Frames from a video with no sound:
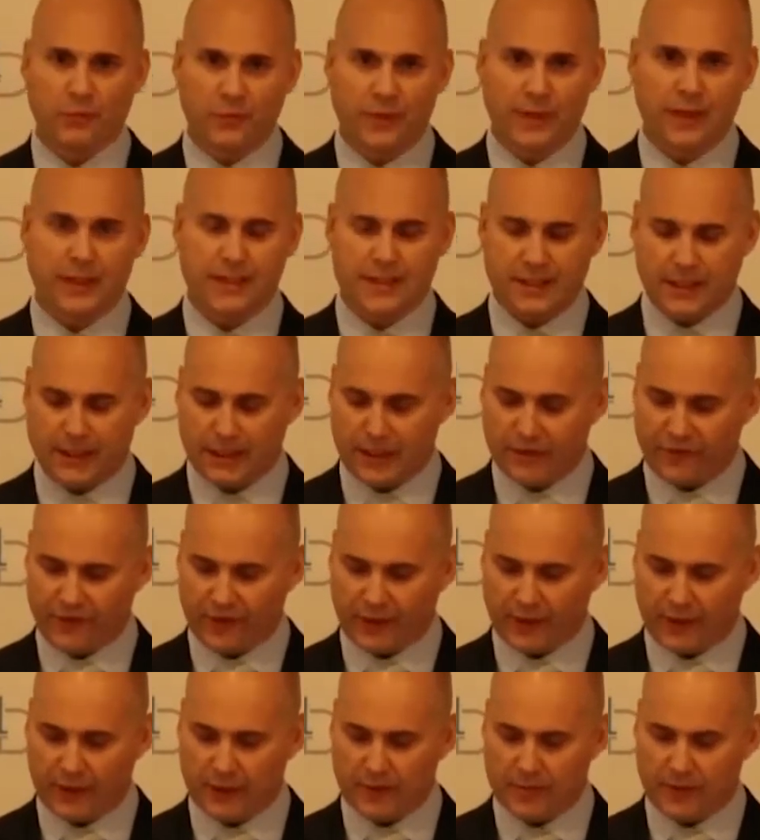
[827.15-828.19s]
really
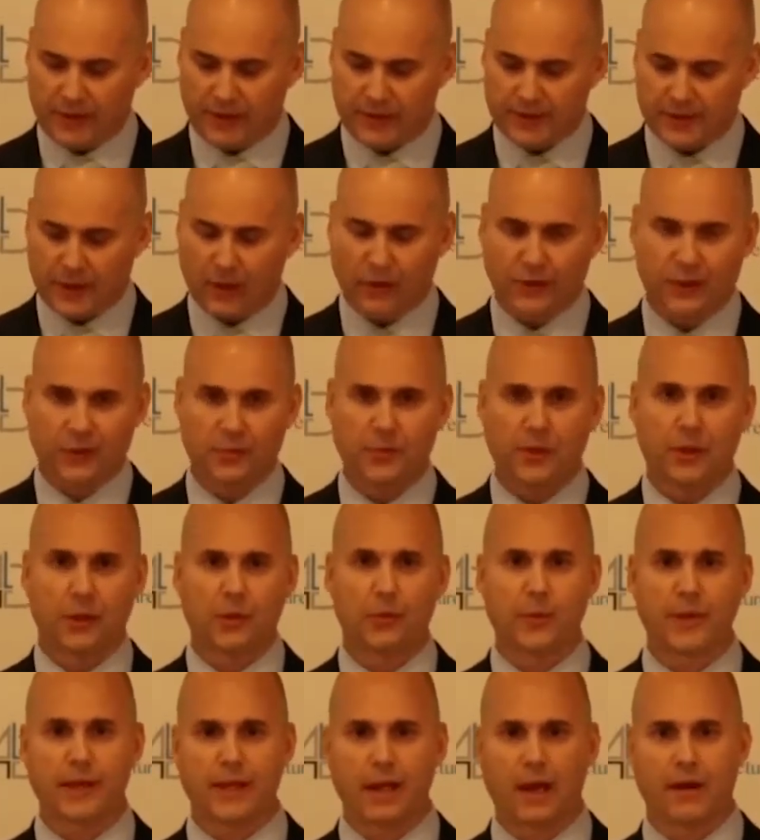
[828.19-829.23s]
significantly, because
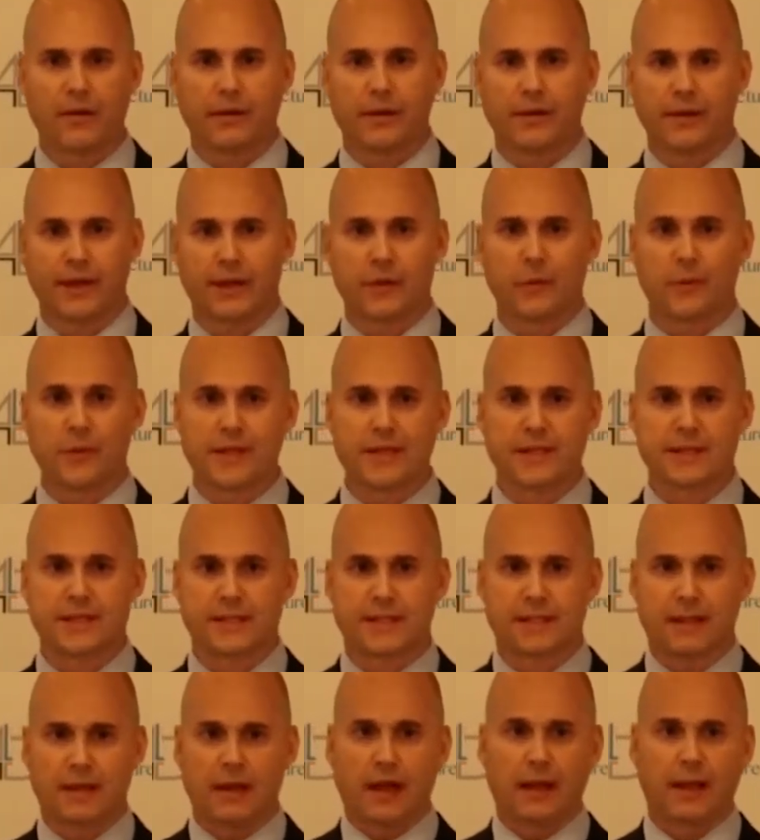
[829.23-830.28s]
ultimately we know that there
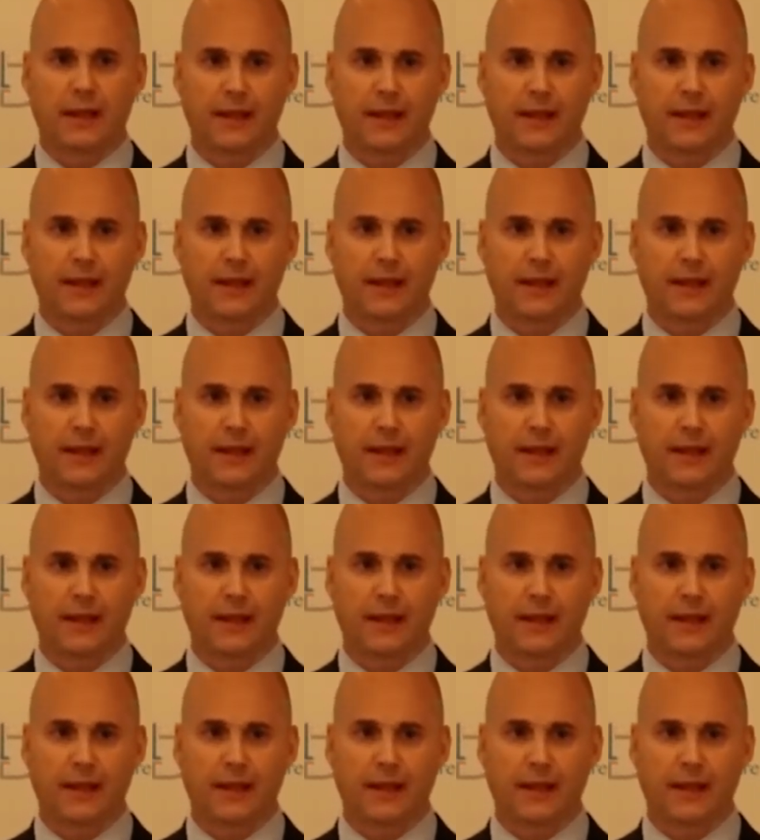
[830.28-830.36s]
is